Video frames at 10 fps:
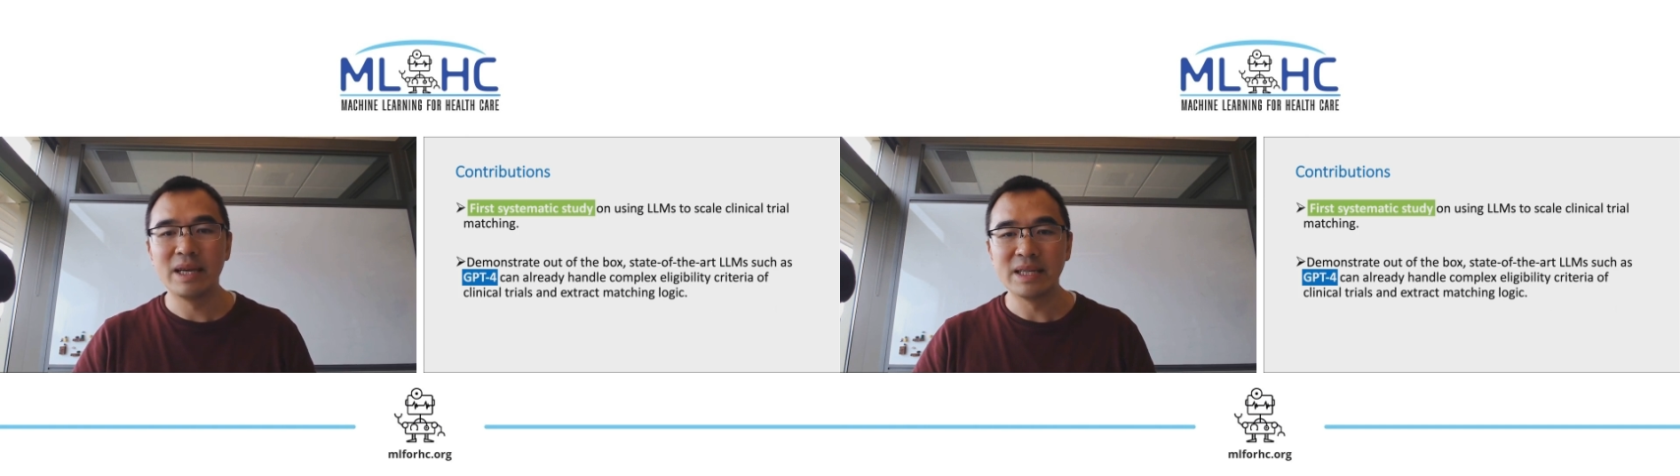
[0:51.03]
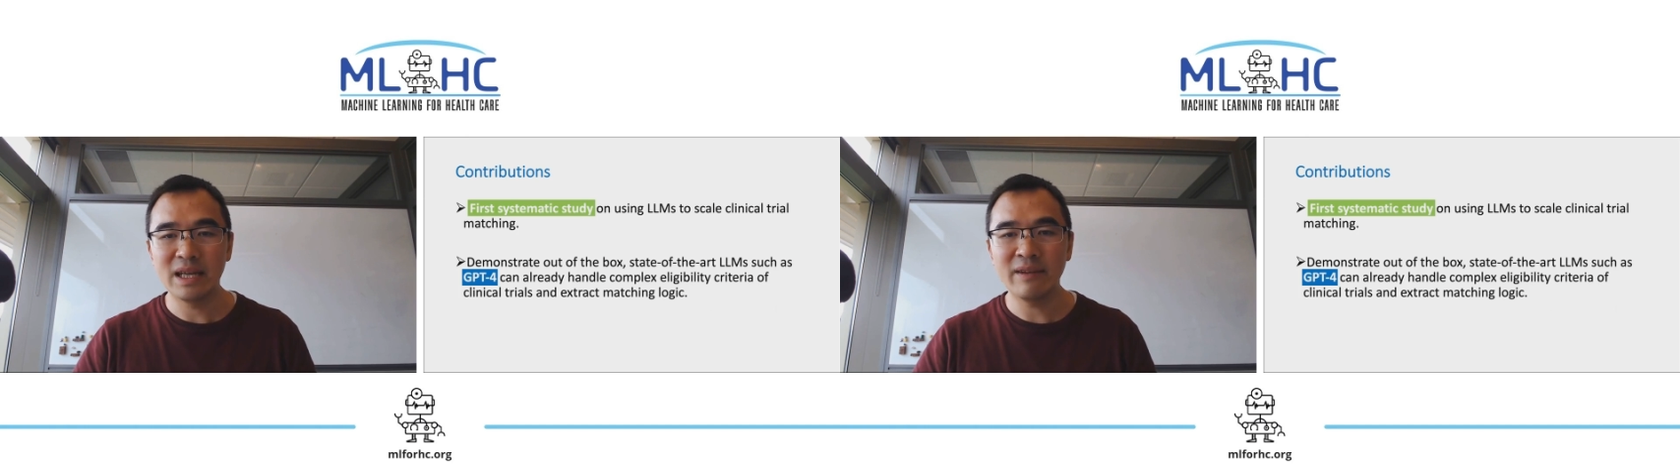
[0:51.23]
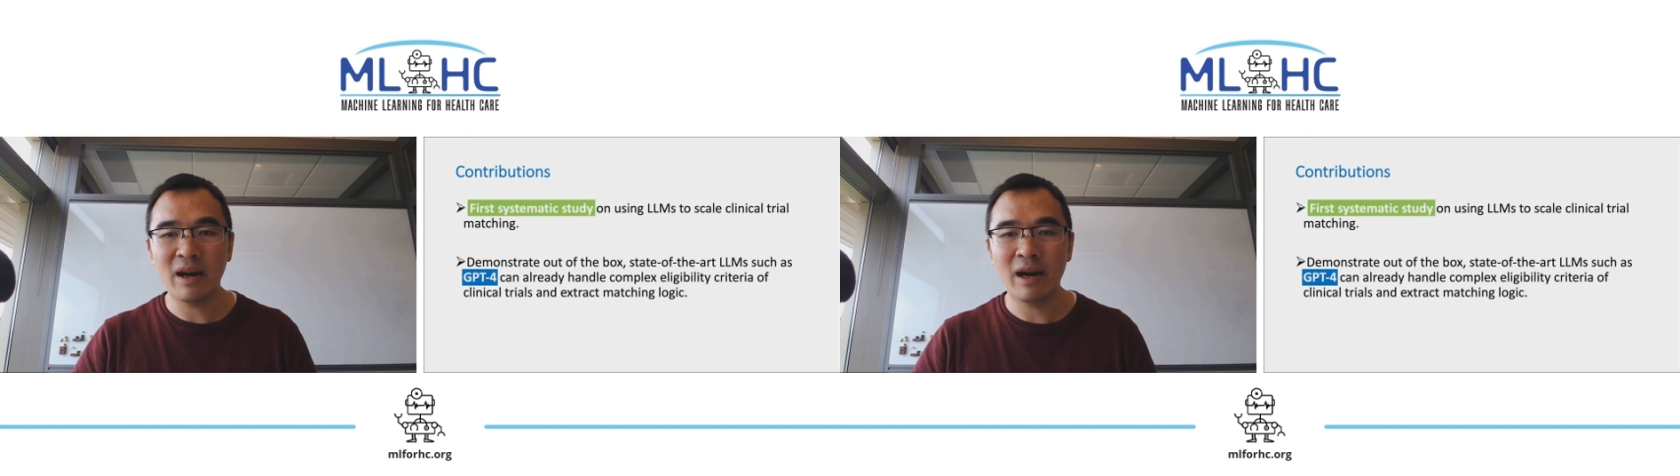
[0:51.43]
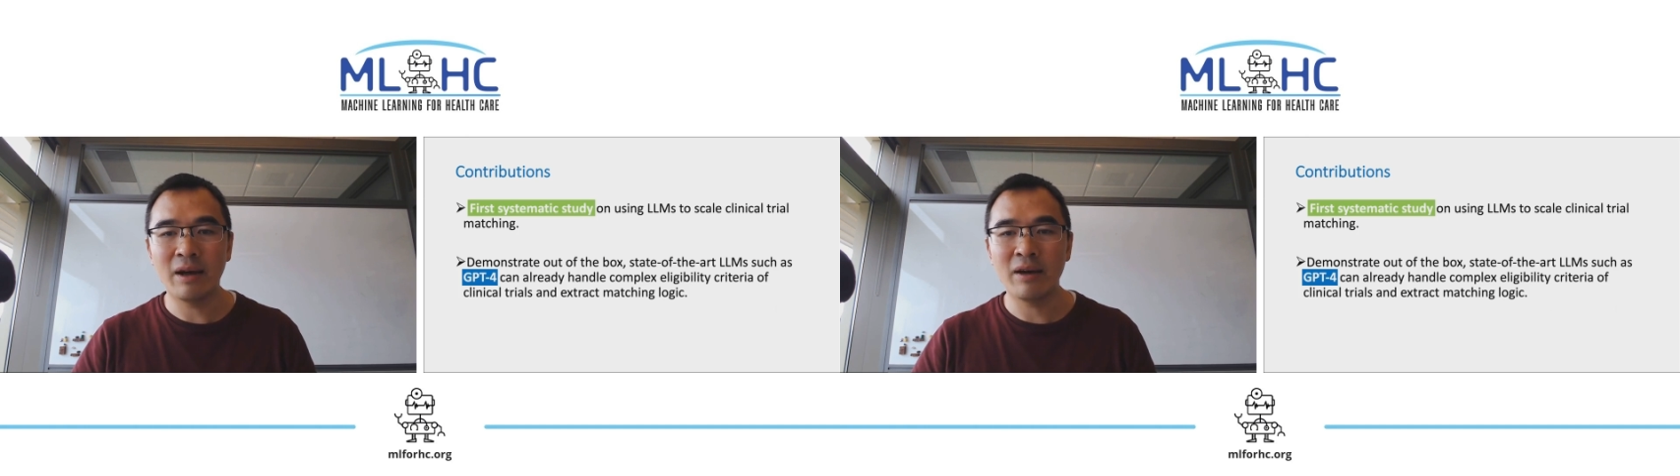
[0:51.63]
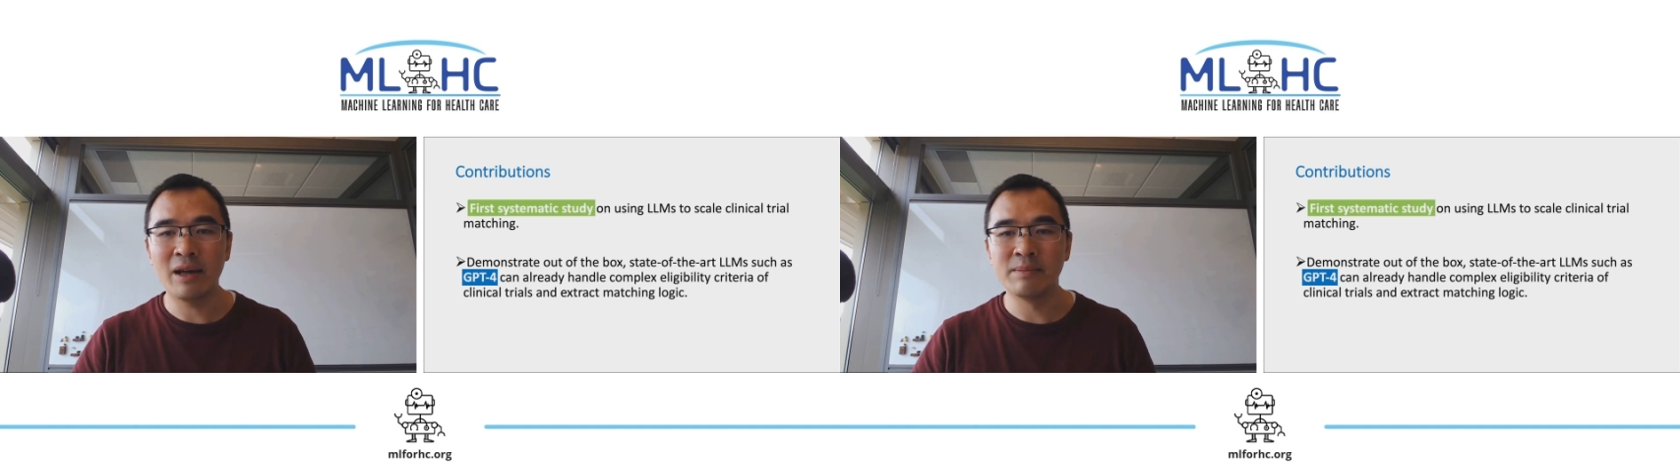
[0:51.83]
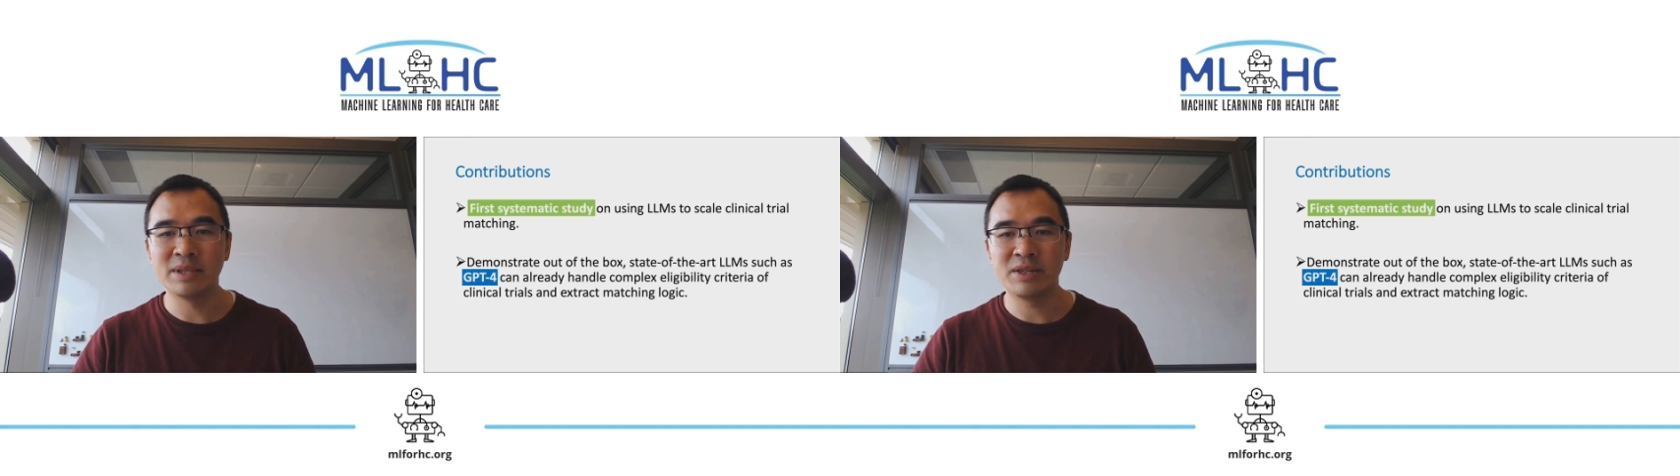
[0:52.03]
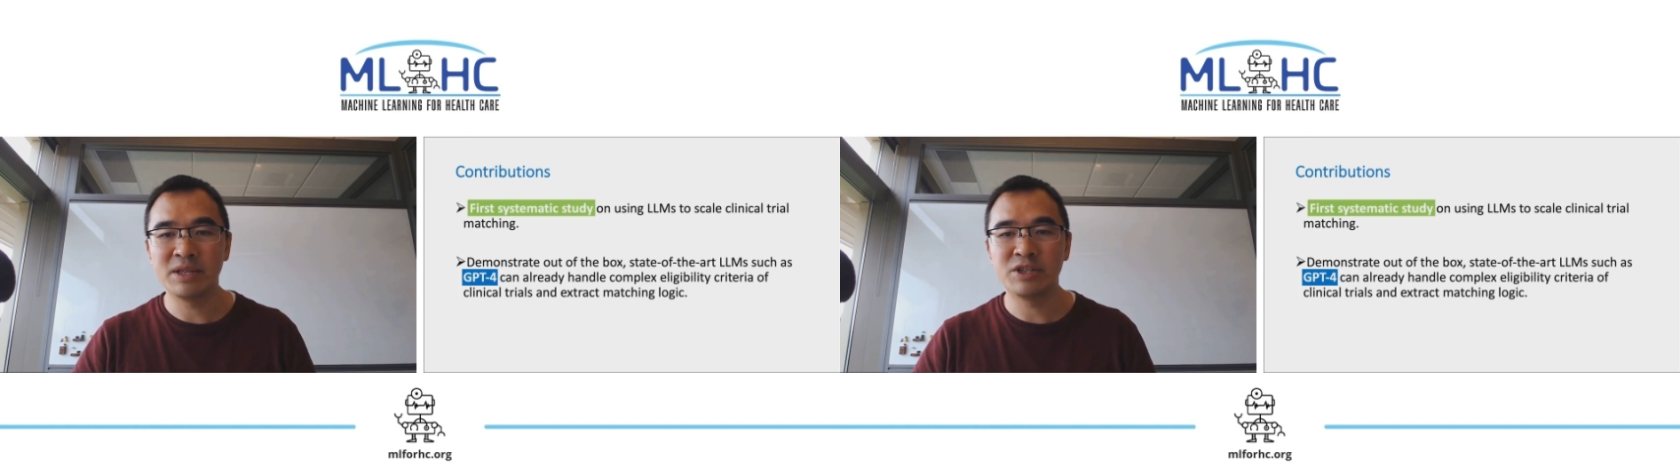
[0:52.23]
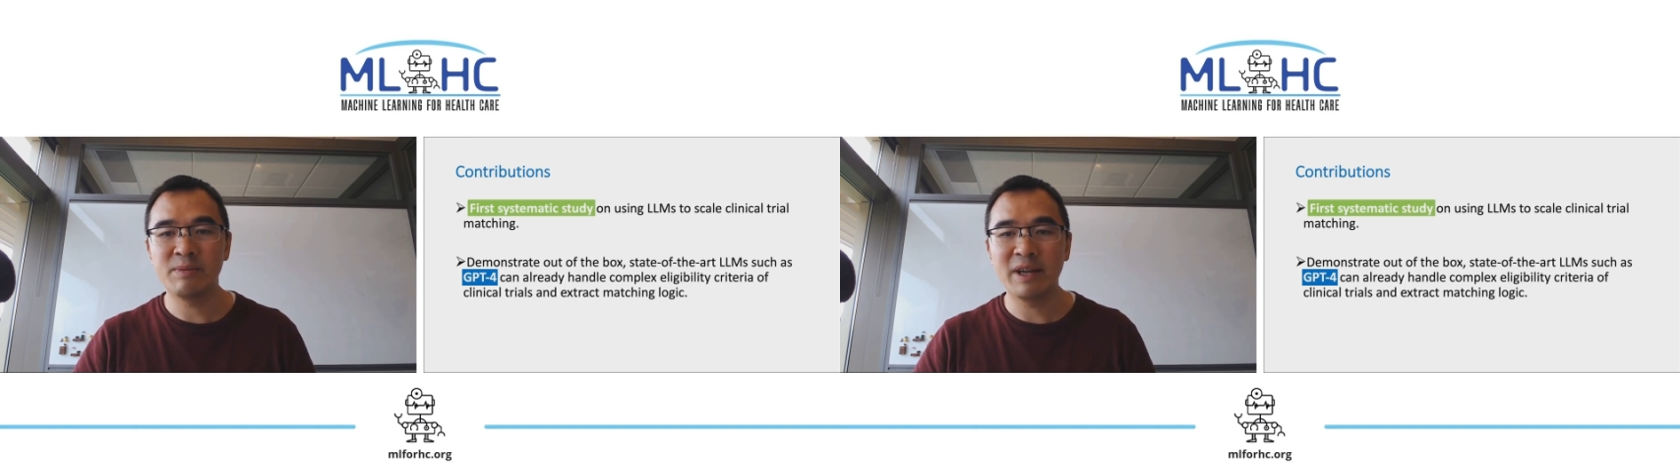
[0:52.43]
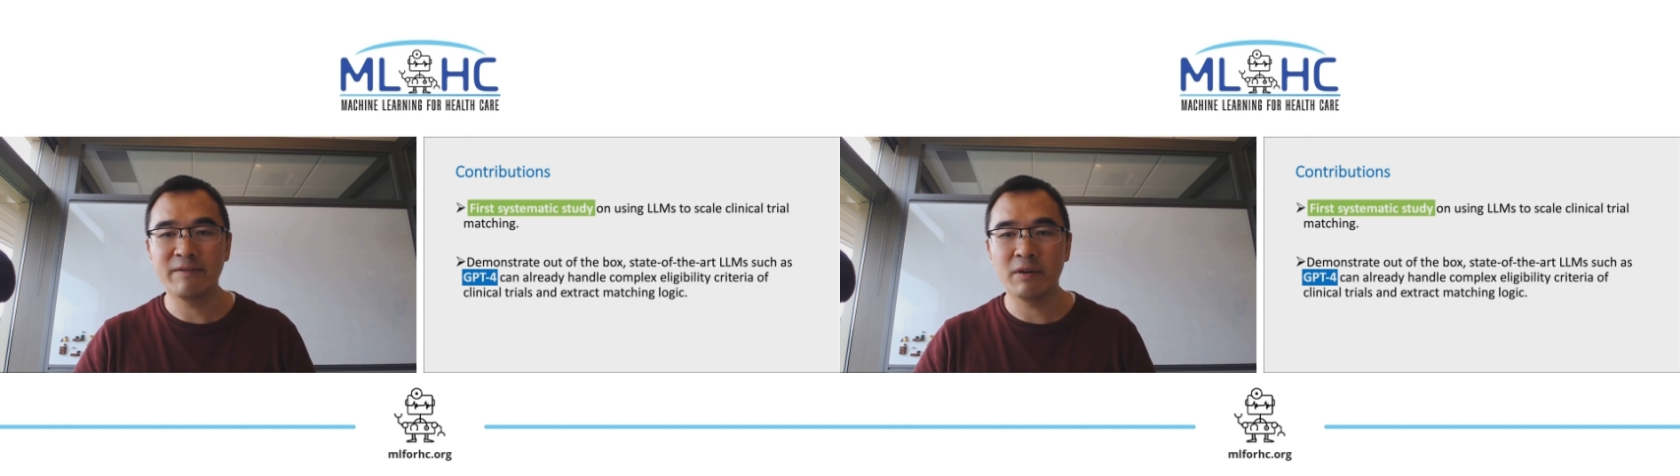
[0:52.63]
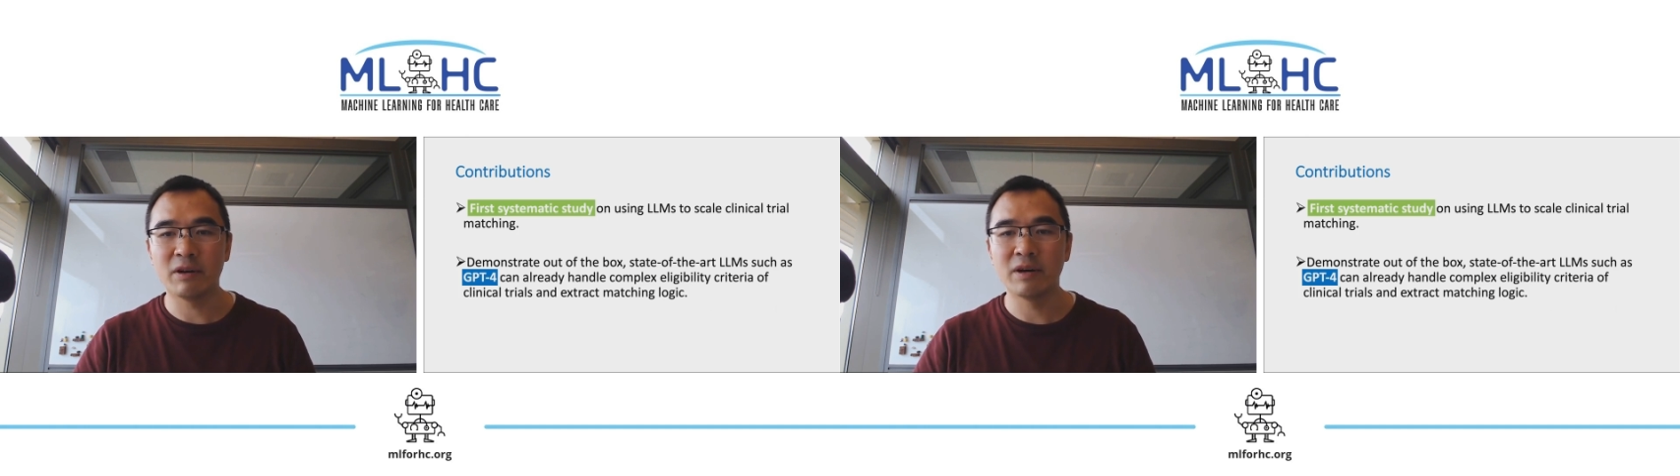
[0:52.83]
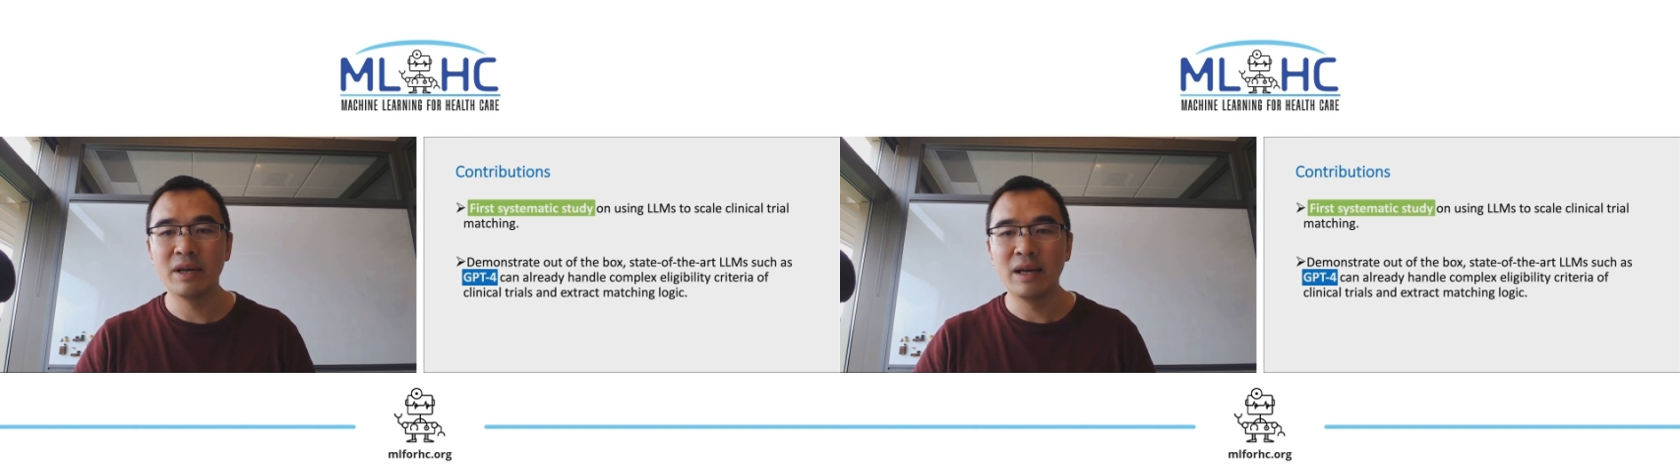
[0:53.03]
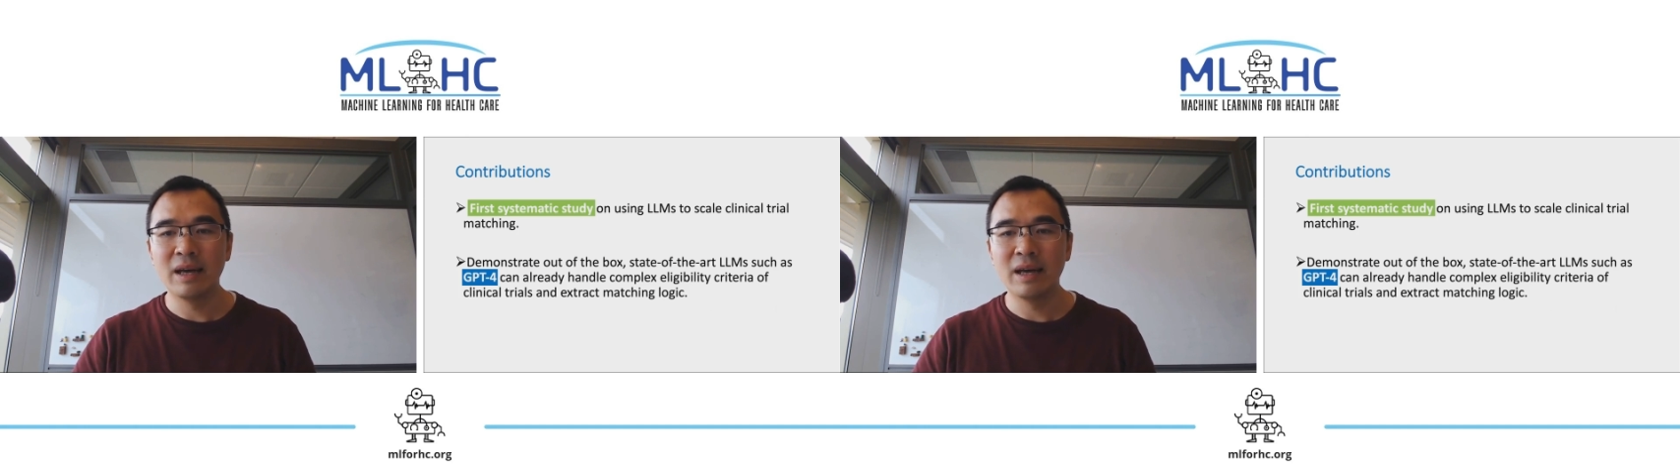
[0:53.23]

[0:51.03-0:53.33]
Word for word: state-of-the-art LLMs such as GPT-4